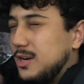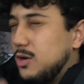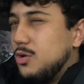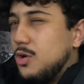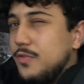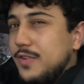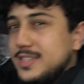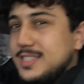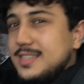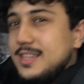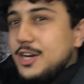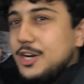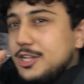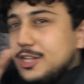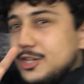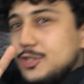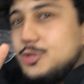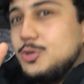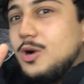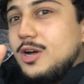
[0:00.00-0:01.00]
don't know if yeah. I said that
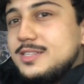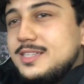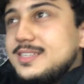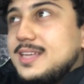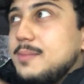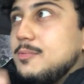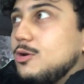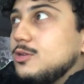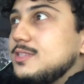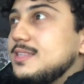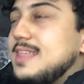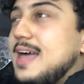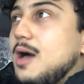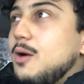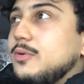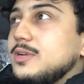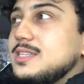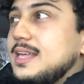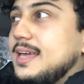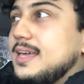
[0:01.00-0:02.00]
earlier. Two ulti scapegoats,
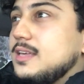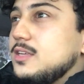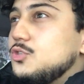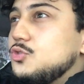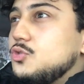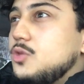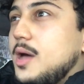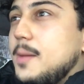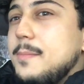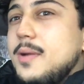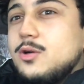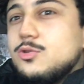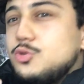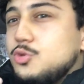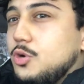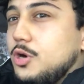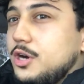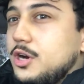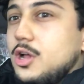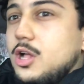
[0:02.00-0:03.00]
that was like about
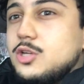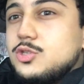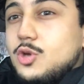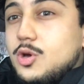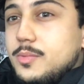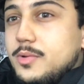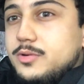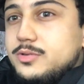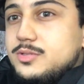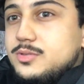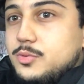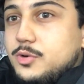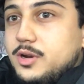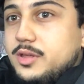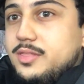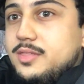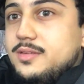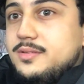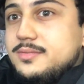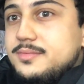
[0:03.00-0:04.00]
two hundred dollars almost worth.